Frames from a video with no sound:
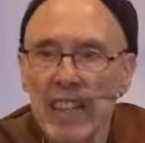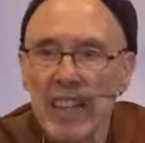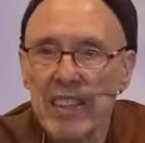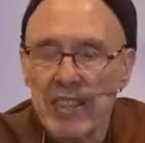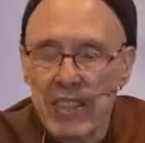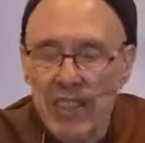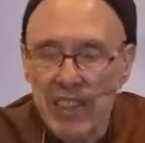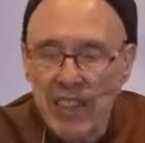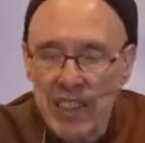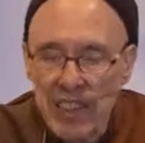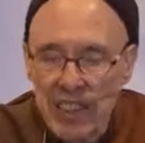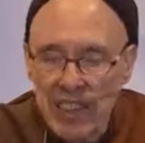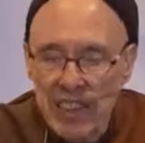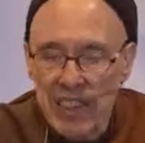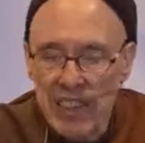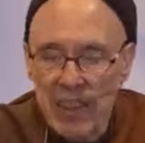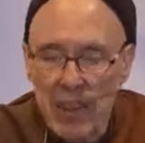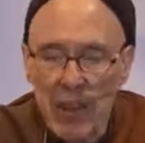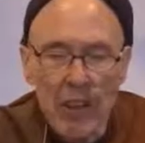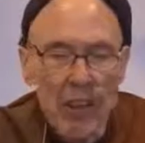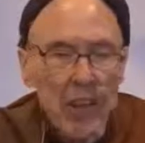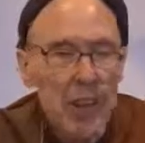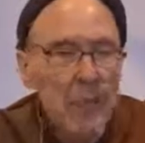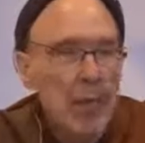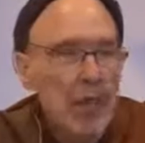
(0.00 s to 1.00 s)
So this is
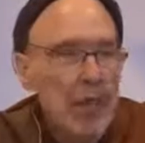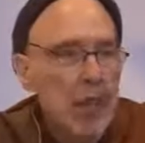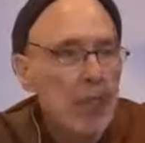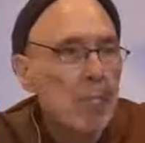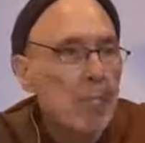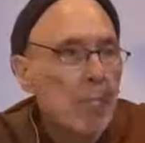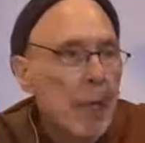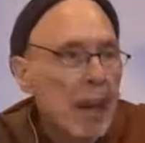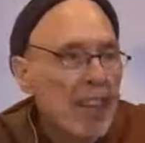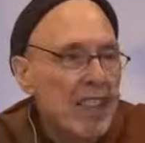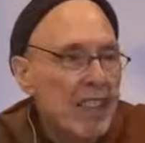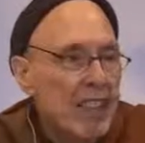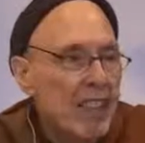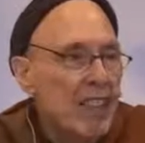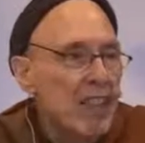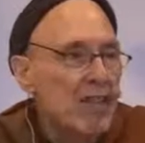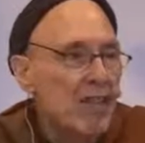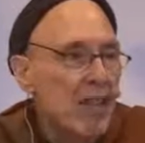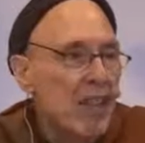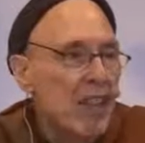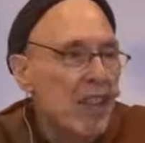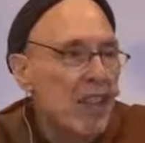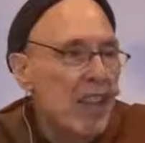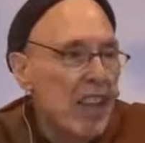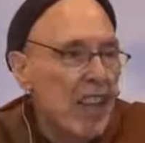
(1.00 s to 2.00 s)
going to be the basis
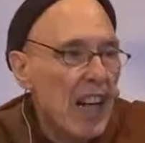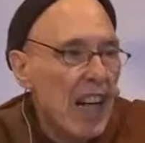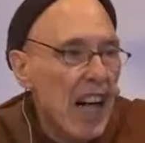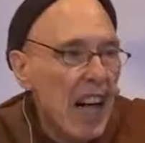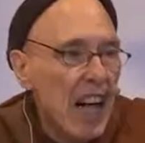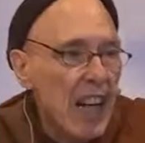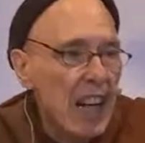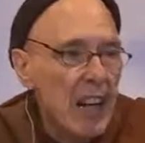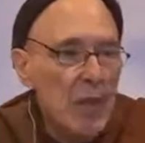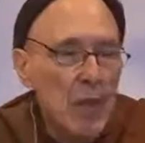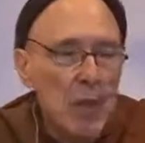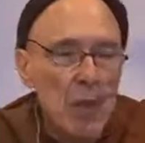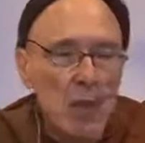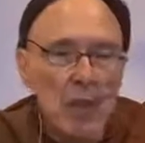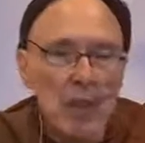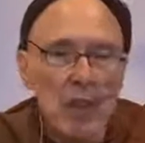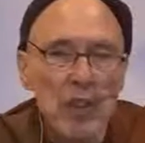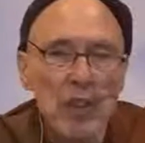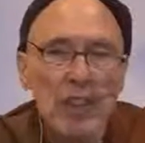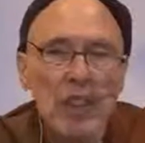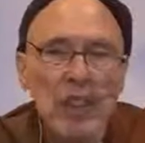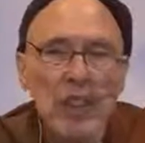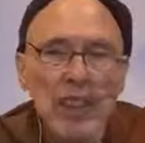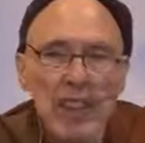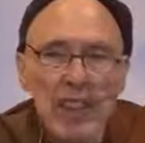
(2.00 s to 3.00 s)
for their
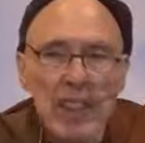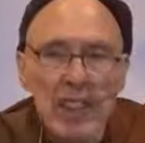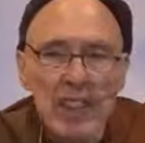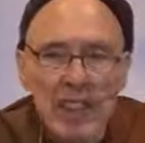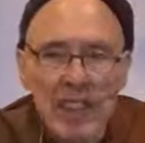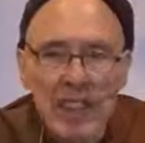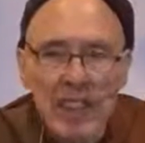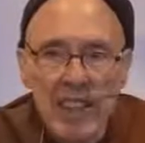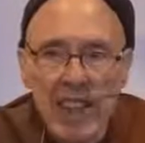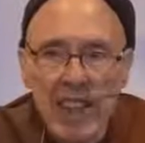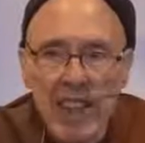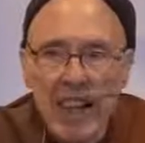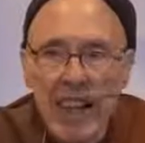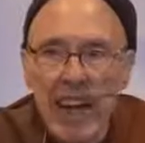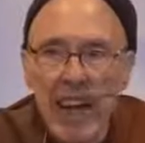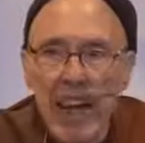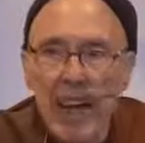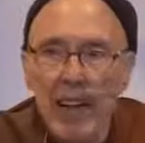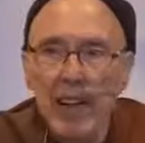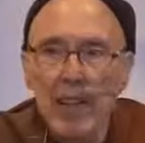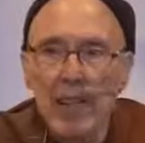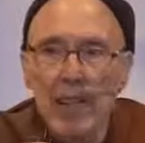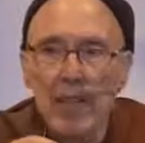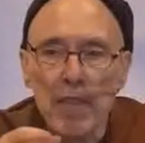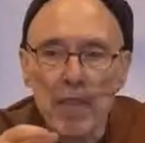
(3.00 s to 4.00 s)
concord, that they
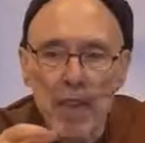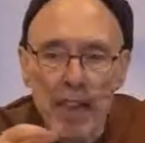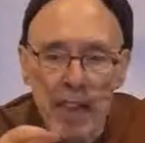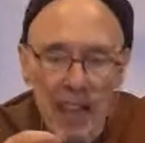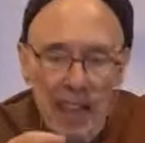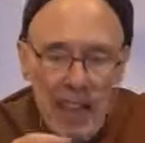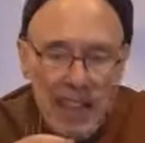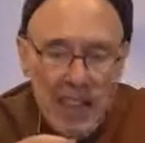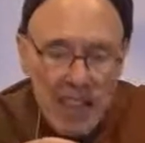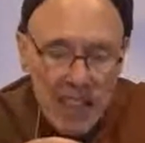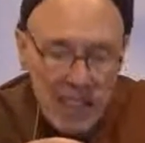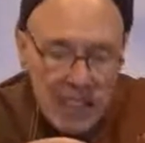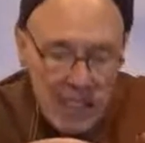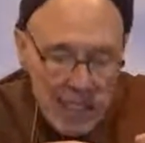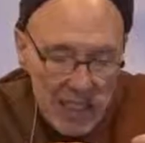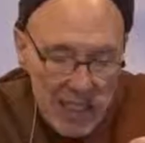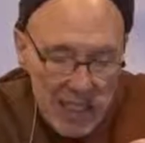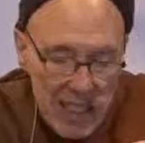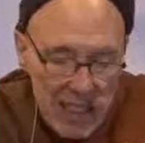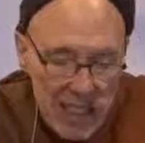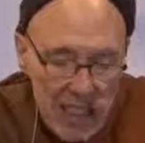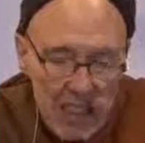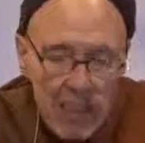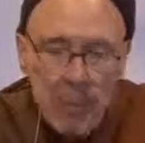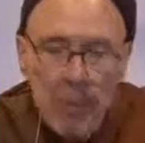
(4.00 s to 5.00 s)
have
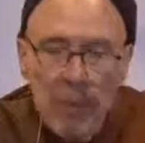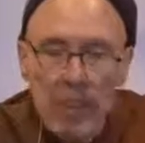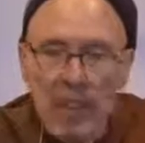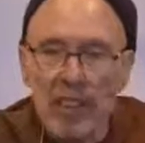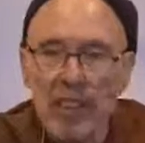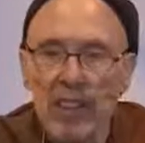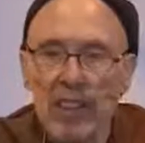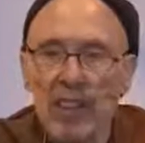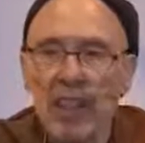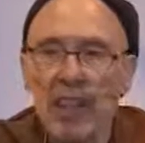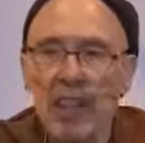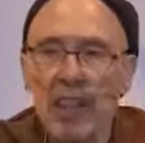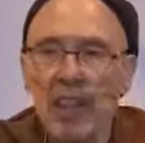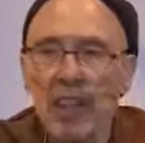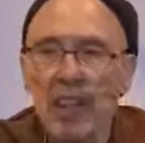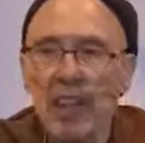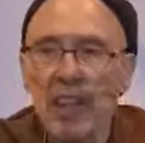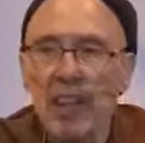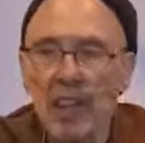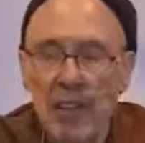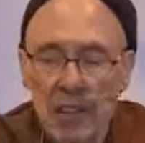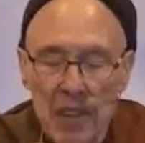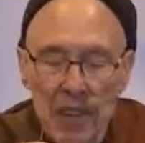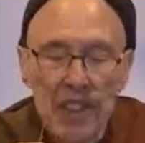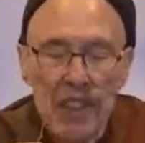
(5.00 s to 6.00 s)

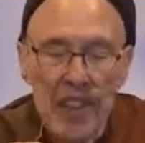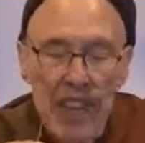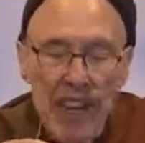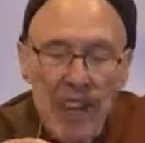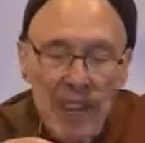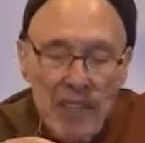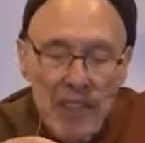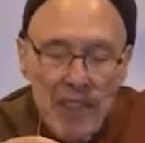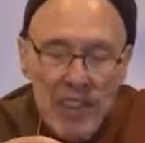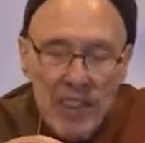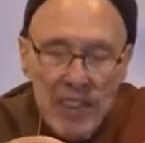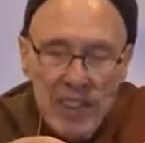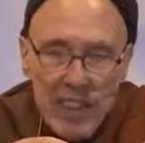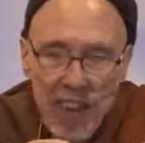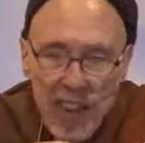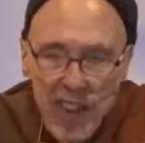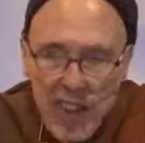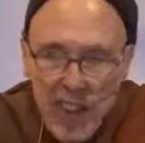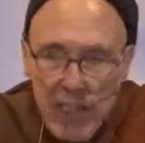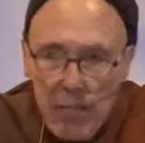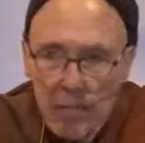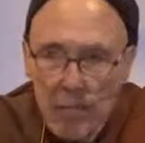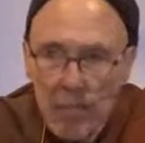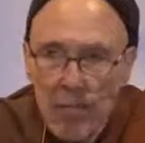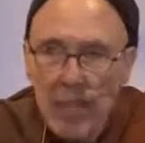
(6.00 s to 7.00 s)
that they have the
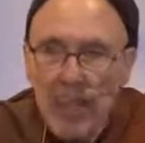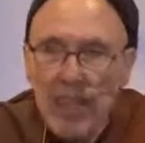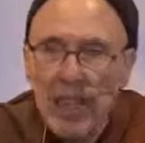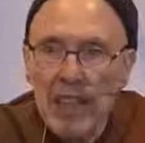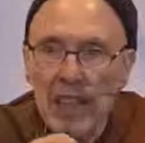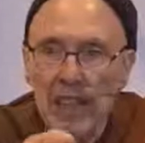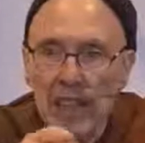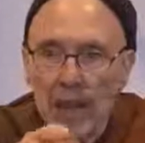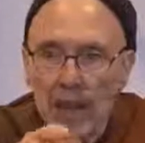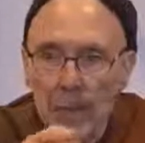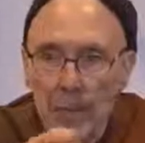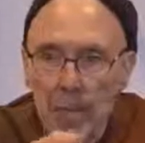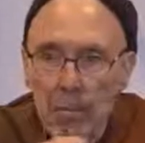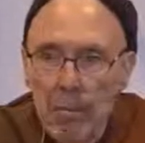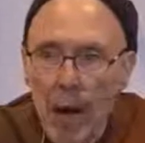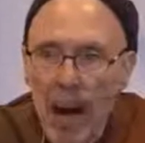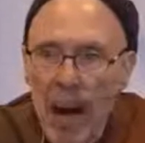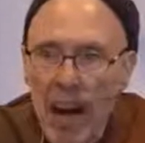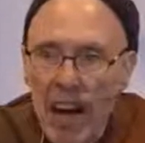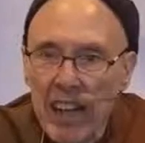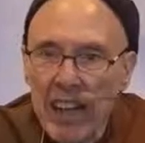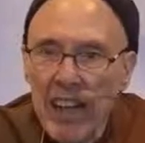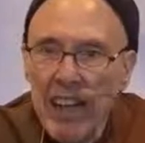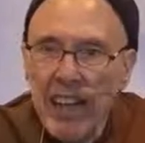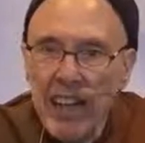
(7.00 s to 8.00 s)
same
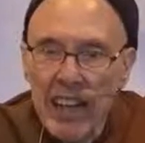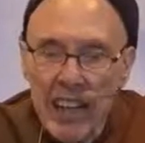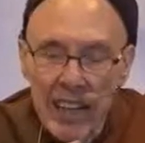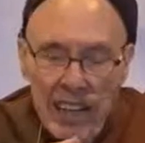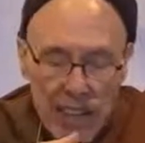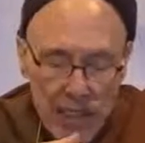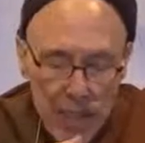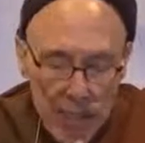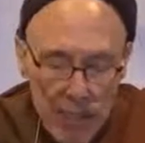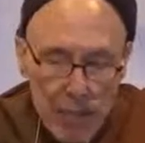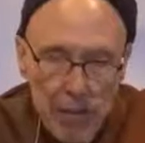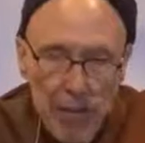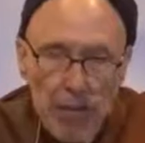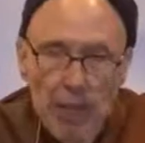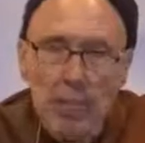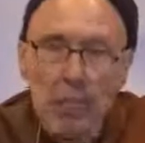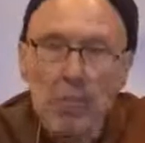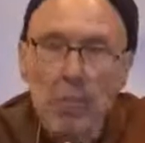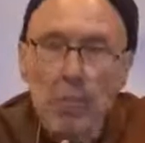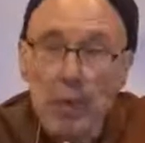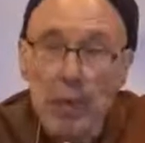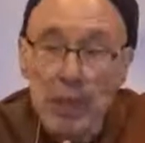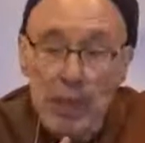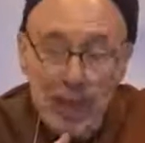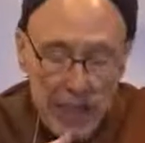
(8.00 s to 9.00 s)
body of
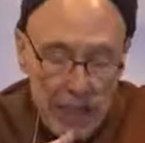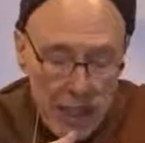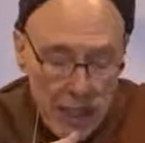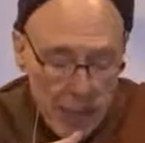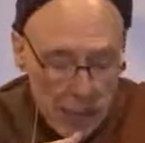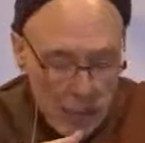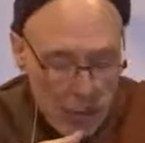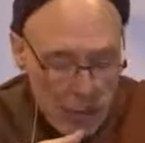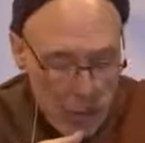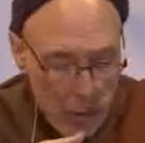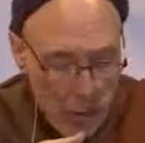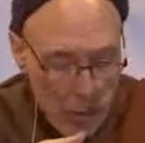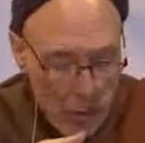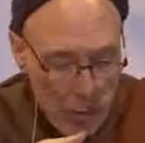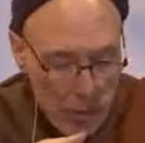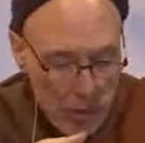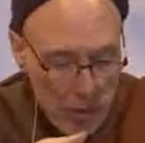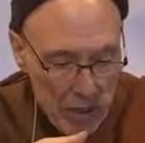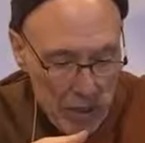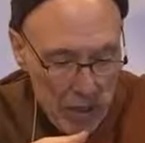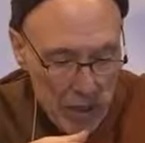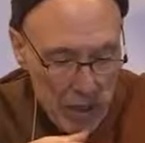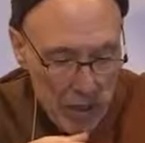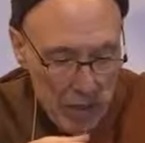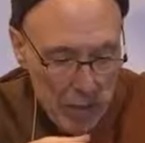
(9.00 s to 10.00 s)
precepts to
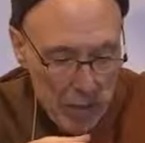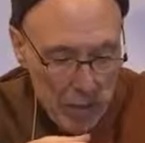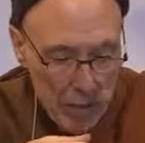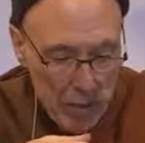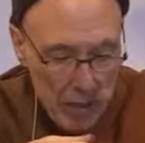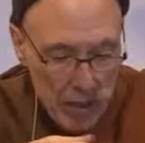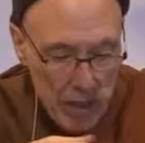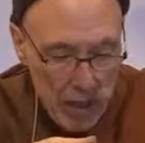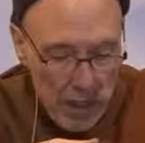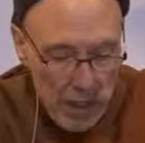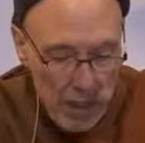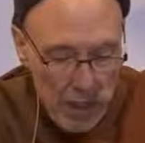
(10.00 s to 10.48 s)
observe.